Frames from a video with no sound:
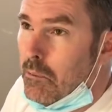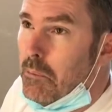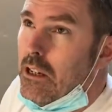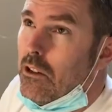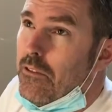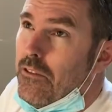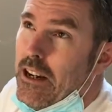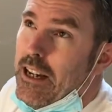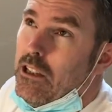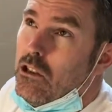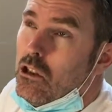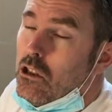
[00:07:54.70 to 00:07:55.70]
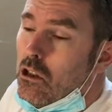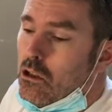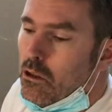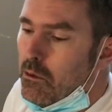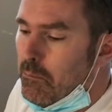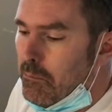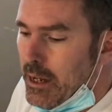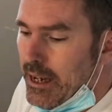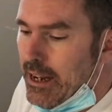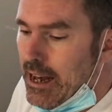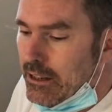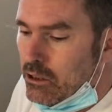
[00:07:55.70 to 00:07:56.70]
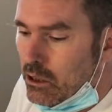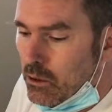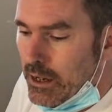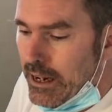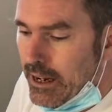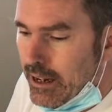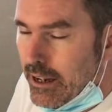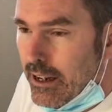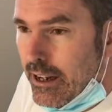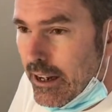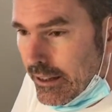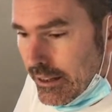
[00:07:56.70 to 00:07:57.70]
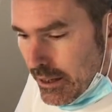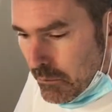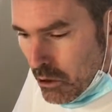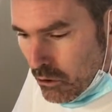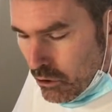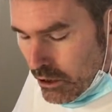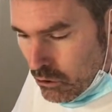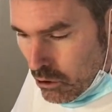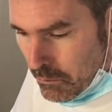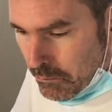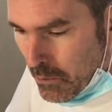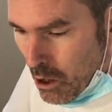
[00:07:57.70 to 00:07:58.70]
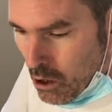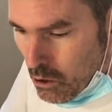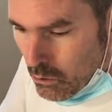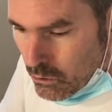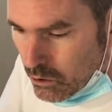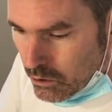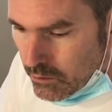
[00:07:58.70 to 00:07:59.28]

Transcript: build a 3-inch stud, make that square, and then I'm going to drill some holes